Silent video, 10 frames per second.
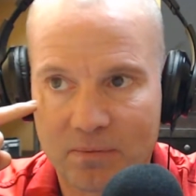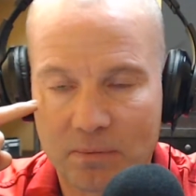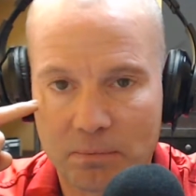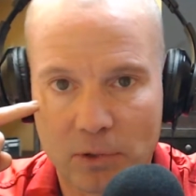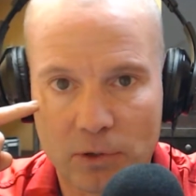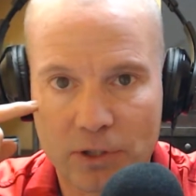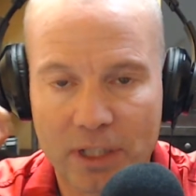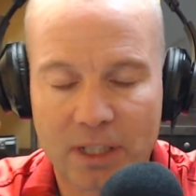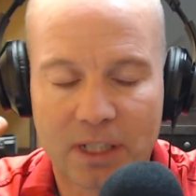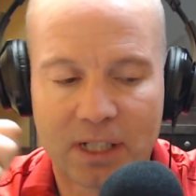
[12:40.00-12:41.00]

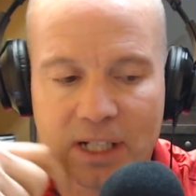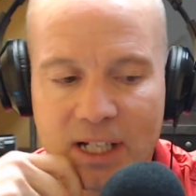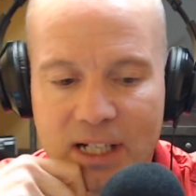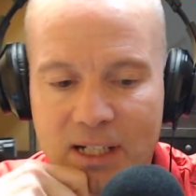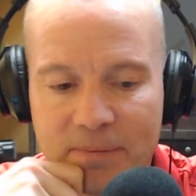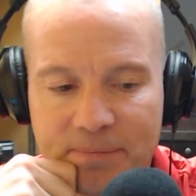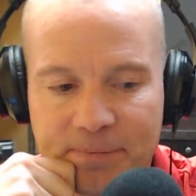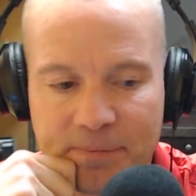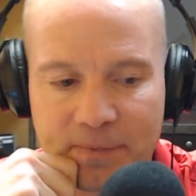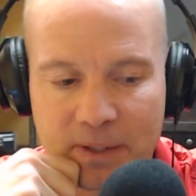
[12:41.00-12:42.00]
bullshit.
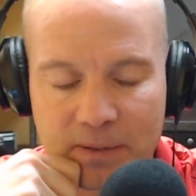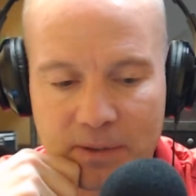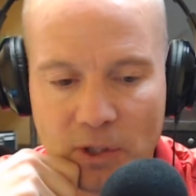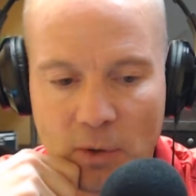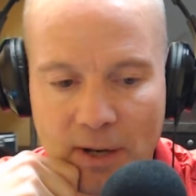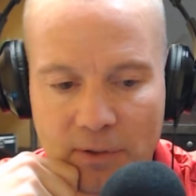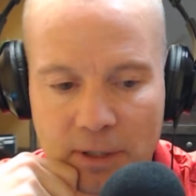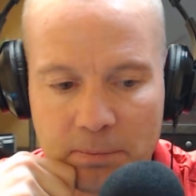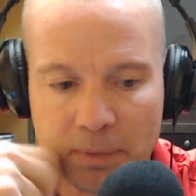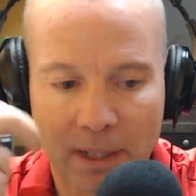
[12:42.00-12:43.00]
No
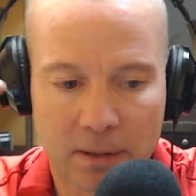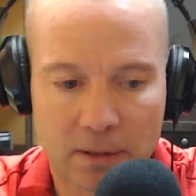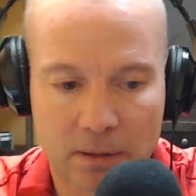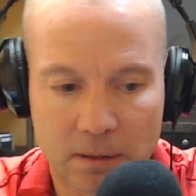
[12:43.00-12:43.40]
effort, but